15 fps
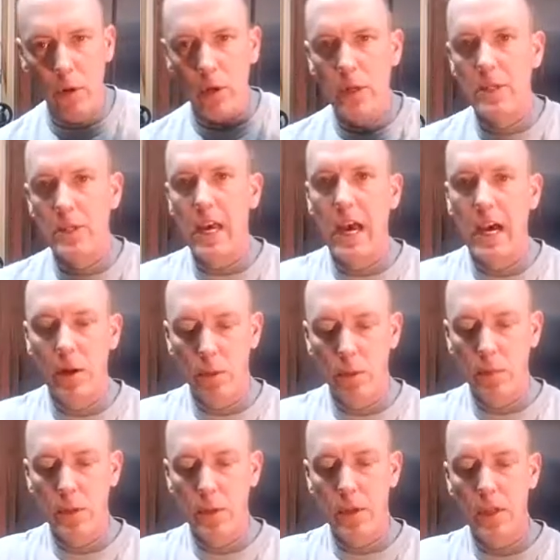is
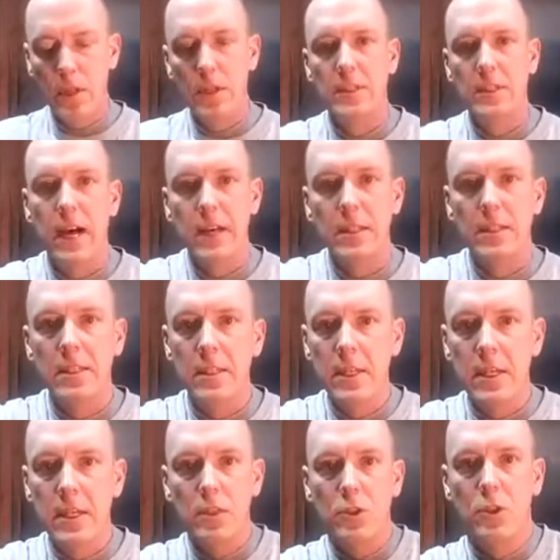how the side
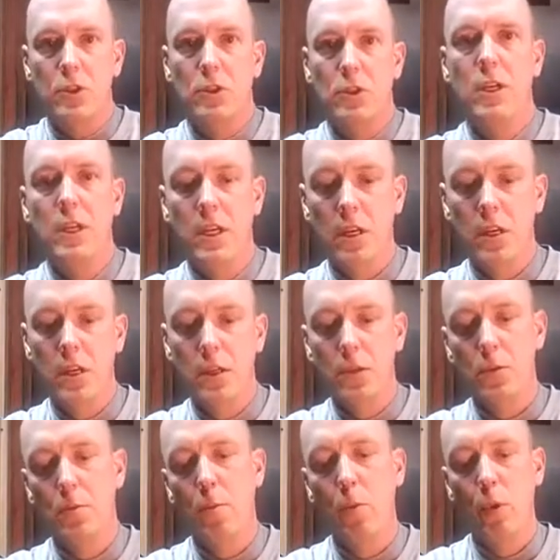stitch is.